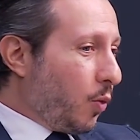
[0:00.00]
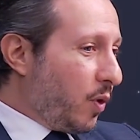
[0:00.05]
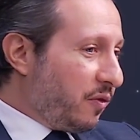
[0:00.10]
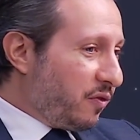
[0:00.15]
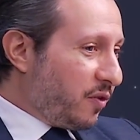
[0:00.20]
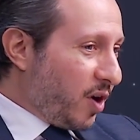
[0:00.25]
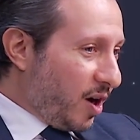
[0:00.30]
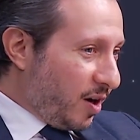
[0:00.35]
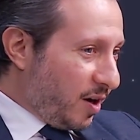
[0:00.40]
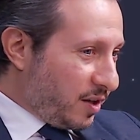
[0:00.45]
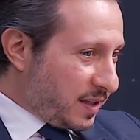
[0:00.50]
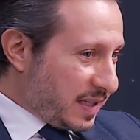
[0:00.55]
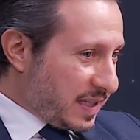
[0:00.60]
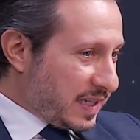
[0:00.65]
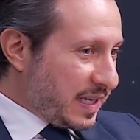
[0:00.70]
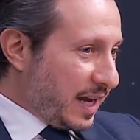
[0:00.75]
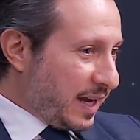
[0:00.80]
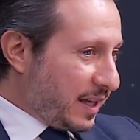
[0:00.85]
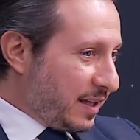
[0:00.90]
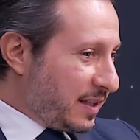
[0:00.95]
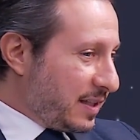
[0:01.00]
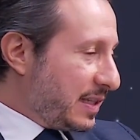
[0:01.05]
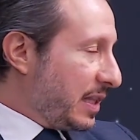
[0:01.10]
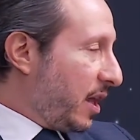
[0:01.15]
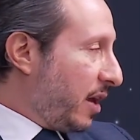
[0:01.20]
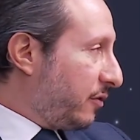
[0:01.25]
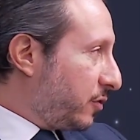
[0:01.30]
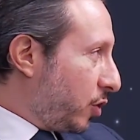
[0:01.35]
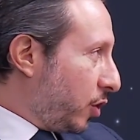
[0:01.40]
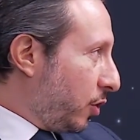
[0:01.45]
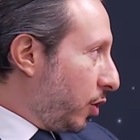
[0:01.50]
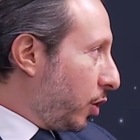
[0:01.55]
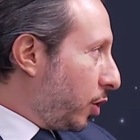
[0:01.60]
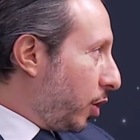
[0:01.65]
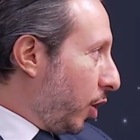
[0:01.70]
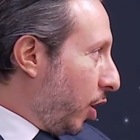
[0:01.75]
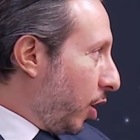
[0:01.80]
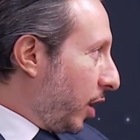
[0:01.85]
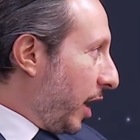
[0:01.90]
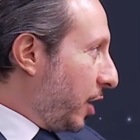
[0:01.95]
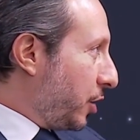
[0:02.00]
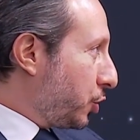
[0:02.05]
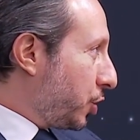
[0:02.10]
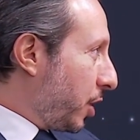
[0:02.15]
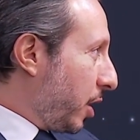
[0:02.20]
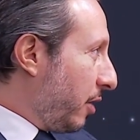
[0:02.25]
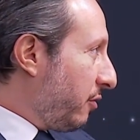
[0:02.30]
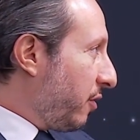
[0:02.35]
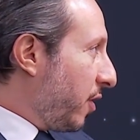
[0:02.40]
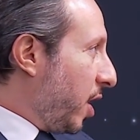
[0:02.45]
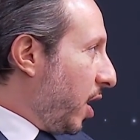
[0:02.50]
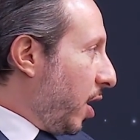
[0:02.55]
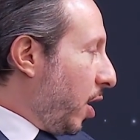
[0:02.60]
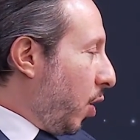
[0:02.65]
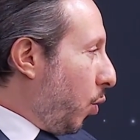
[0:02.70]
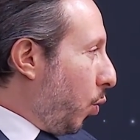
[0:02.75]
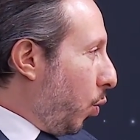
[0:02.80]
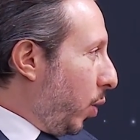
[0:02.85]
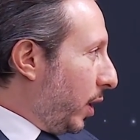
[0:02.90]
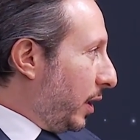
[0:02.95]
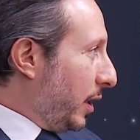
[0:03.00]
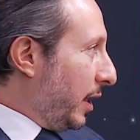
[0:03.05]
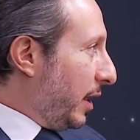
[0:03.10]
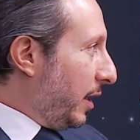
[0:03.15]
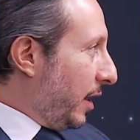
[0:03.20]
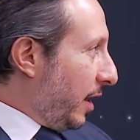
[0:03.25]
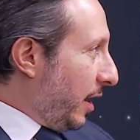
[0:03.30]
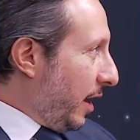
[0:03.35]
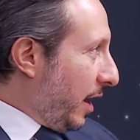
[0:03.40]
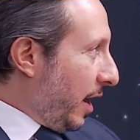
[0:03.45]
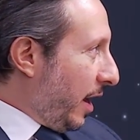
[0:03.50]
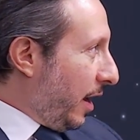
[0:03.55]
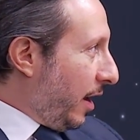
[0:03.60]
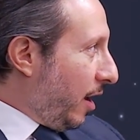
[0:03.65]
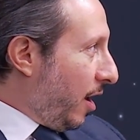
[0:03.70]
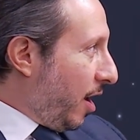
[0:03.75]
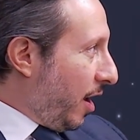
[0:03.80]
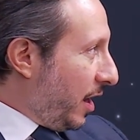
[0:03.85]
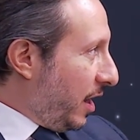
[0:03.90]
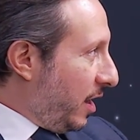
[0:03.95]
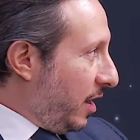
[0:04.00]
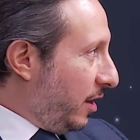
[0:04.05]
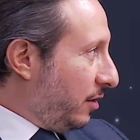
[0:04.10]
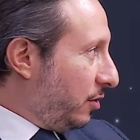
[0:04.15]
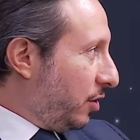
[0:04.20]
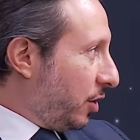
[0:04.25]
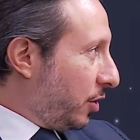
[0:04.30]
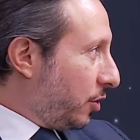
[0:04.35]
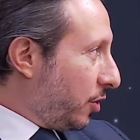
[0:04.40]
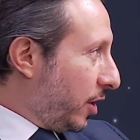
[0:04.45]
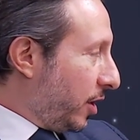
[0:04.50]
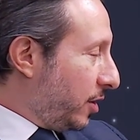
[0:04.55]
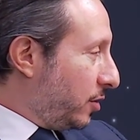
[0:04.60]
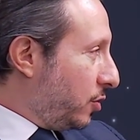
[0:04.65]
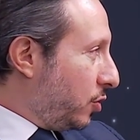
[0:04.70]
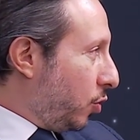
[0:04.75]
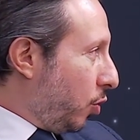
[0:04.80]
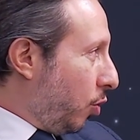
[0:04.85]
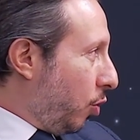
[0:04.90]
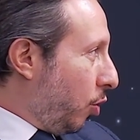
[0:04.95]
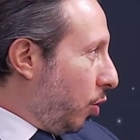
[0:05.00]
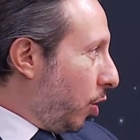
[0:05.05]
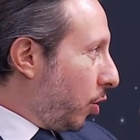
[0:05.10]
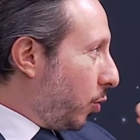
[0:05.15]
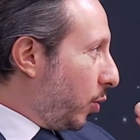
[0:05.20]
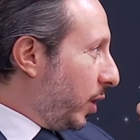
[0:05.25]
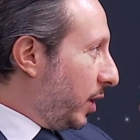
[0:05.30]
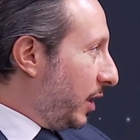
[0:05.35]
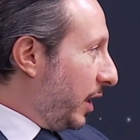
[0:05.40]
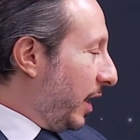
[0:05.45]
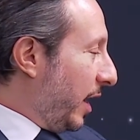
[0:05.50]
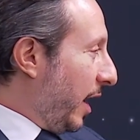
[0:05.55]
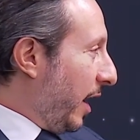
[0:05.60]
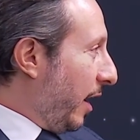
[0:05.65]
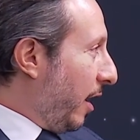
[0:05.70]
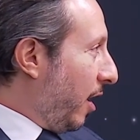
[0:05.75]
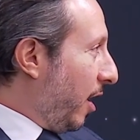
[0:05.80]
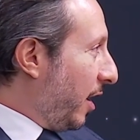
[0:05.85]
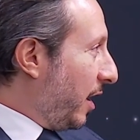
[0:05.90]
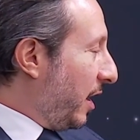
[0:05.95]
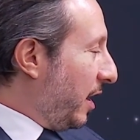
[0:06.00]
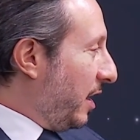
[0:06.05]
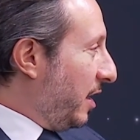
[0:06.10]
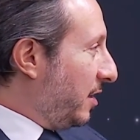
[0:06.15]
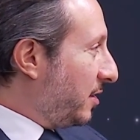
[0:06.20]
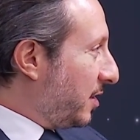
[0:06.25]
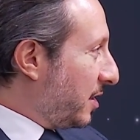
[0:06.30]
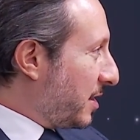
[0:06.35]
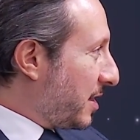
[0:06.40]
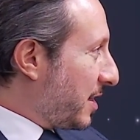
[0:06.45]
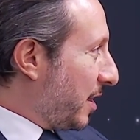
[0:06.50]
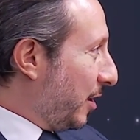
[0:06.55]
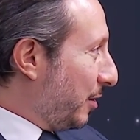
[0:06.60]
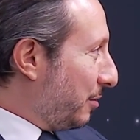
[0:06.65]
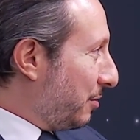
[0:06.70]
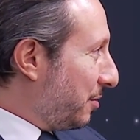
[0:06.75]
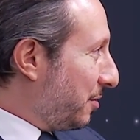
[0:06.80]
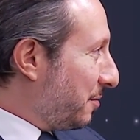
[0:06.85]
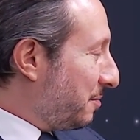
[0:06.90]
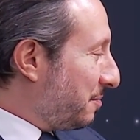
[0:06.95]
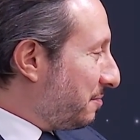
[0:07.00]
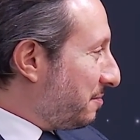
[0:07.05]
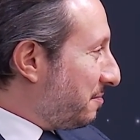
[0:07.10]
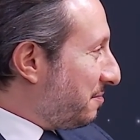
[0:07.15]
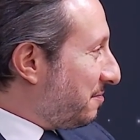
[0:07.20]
We've got seconds left on the clock. Ashraf, will AI eat the grid or will AI eat itself?